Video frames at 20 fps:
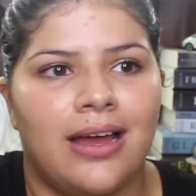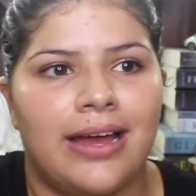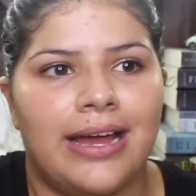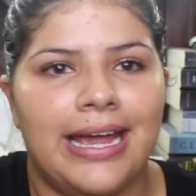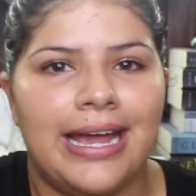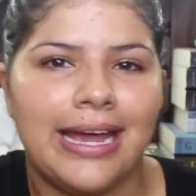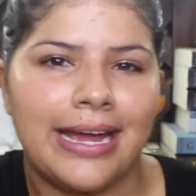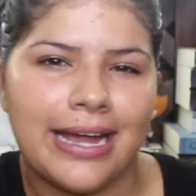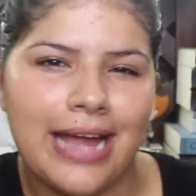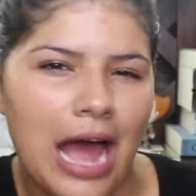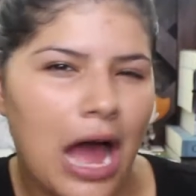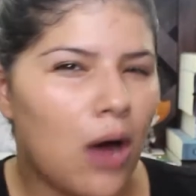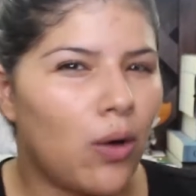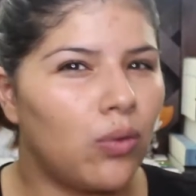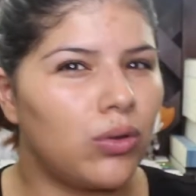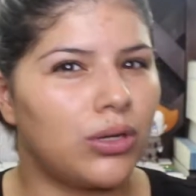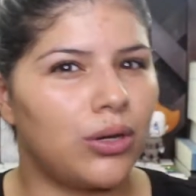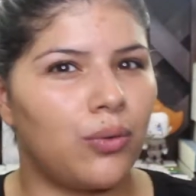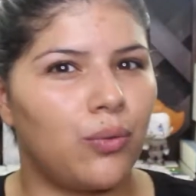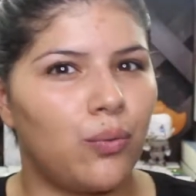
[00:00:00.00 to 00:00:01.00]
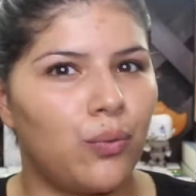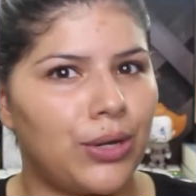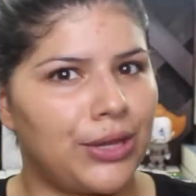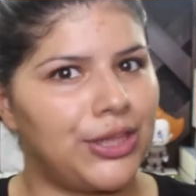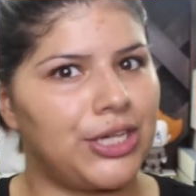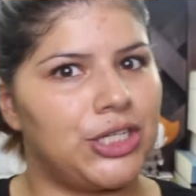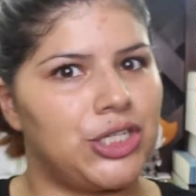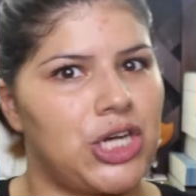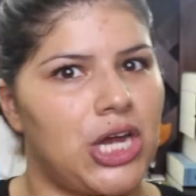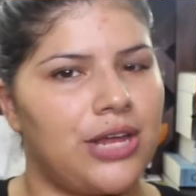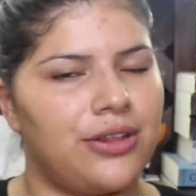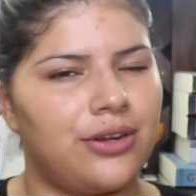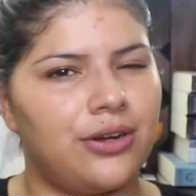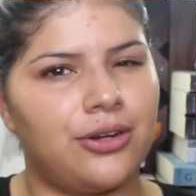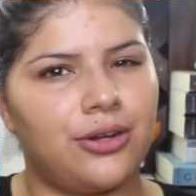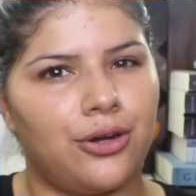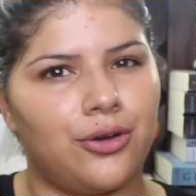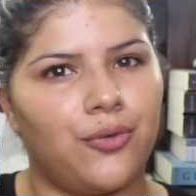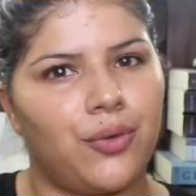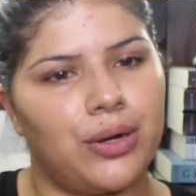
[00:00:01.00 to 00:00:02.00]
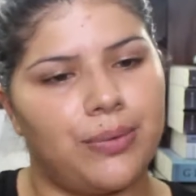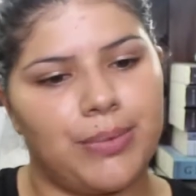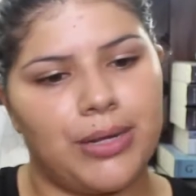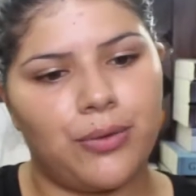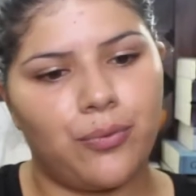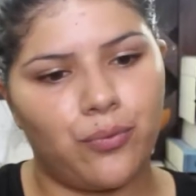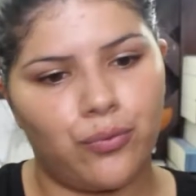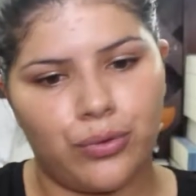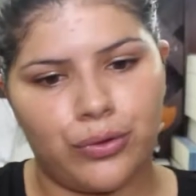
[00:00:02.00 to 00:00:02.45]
hang out with each other, you know what I mean?